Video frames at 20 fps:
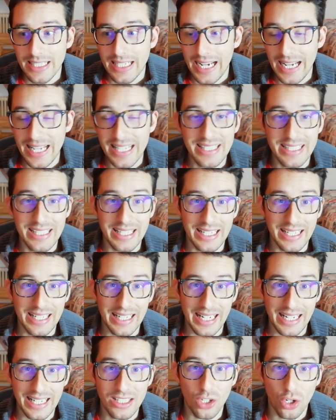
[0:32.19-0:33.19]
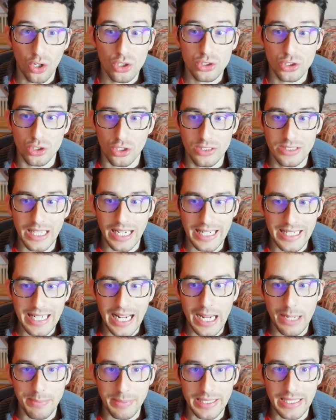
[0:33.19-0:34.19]
and also
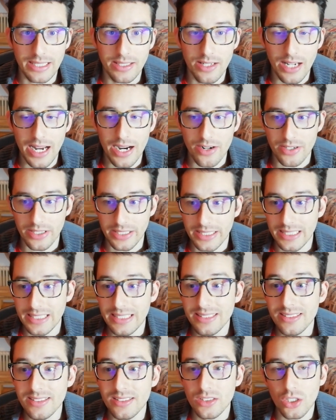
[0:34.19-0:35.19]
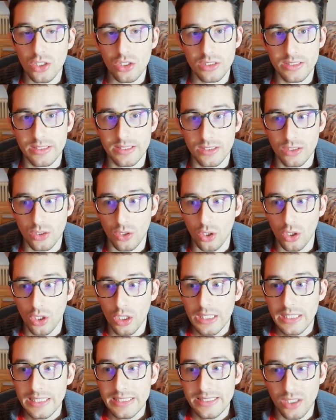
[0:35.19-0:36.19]
dynamic learning is not so
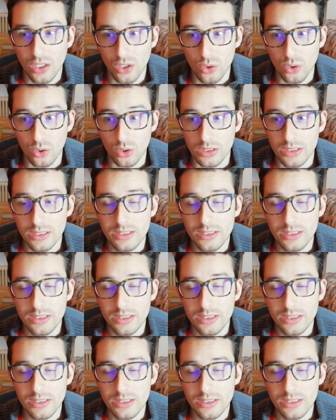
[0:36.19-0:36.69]
good.